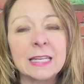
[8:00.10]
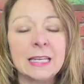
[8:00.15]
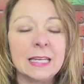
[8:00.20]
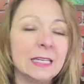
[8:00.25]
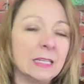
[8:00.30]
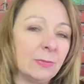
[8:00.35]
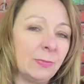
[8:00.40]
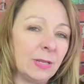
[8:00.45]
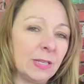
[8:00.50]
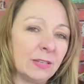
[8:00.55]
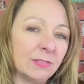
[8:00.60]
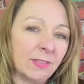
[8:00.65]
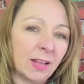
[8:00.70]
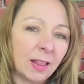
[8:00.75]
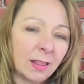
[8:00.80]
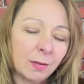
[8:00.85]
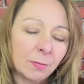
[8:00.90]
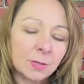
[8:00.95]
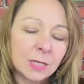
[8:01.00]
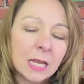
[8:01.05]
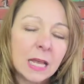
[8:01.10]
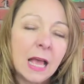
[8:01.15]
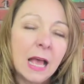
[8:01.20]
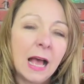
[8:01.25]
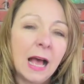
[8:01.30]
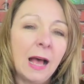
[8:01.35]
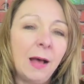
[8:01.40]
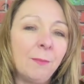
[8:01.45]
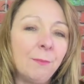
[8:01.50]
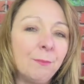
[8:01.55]
need to be developed.
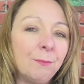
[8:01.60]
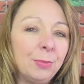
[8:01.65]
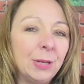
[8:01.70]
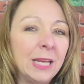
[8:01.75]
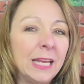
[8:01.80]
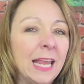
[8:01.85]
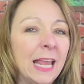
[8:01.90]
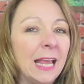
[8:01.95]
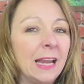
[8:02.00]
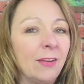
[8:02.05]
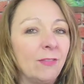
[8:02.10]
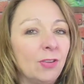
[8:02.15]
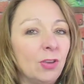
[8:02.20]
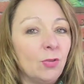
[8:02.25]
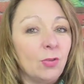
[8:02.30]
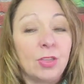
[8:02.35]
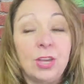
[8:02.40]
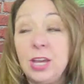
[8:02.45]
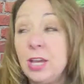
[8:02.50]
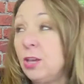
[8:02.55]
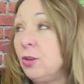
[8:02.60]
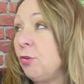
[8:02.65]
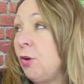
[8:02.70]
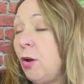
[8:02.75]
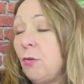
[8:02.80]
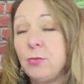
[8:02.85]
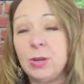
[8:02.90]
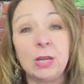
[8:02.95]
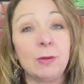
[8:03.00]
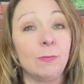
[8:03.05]
But again, if you think you're
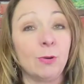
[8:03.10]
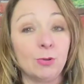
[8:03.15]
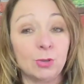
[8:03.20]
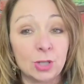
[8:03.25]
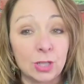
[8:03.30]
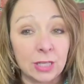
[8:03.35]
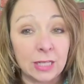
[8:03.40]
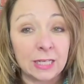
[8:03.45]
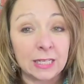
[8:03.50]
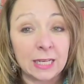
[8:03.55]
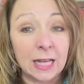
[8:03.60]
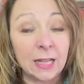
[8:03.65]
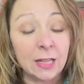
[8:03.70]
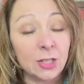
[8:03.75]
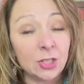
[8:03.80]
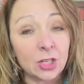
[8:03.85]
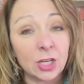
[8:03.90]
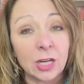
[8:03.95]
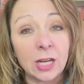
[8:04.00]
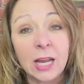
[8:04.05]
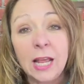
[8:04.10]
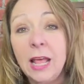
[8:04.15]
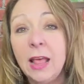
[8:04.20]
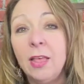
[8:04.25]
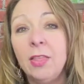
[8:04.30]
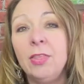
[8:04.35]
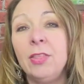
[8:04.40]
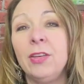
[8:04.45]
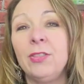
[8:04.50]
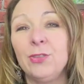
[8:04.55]
already emotionally intelligent,
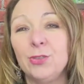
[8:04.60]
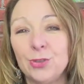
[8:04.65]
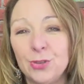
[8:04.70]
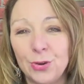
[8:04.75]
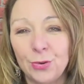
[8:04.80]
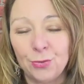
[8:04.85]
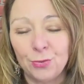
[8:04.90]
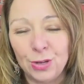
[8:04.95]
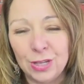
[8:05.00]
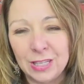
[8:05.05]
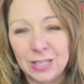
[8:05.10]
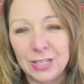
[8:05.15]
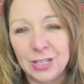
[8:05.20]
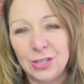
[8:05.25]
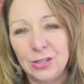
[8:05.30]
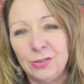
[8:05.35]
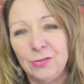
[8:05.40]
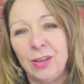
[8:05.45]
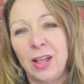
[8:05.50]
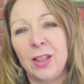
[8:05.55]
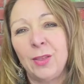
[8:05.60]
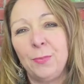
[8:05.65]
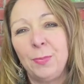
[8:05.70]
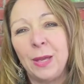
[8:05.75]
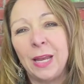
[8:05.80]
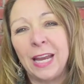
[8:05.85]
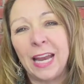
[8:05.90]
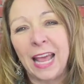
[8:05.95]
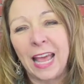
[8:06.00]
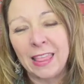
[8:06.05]
then there's no reason to develop
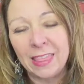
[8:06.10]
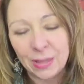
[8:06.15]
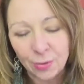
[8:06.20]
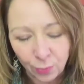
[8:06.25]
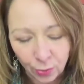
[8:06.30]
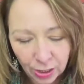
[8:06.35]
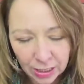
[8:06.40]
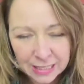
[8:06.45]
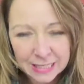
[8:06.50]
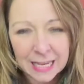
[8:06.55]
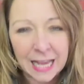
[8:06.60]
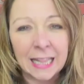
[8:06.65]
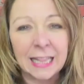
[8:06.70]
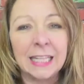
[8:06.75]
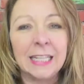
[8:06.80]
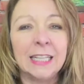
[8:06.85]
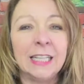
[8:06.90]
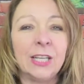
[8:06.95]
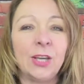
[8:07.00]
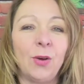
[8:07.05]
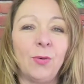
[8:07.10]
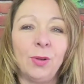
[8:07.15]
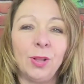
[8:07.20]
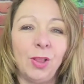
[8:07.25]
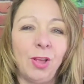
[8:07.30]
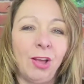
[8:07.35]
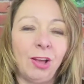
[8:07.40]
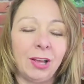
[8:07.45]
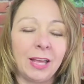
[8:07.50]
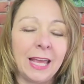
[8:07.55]
it. And then we silently go
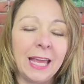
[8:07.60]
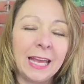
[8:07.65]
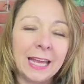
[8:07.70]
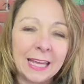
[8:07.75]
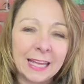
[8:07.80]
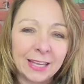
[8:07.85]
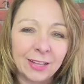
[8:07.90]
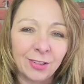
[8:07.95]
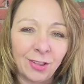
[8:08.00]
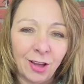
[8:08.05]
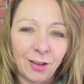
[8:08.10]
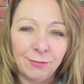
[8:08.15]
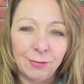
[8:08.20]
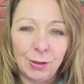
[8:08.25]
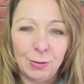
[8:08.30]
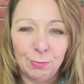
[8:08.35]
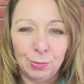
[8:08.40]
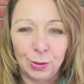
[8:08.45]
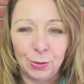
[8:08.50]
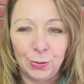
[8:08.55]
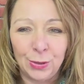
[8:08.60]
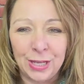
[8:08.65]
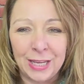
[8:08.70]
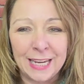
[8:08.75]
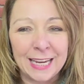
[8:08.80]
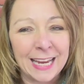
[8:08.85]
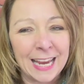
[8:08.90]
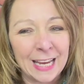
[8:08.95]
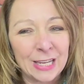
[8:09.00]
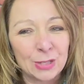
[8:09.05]
along and kill off employee
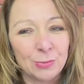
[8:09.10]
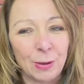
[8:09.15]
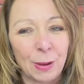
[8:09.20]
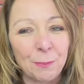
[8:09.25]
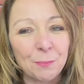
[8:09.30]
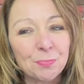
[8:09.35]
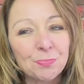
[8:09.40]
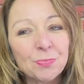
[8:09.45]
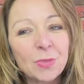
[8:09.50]
engagement.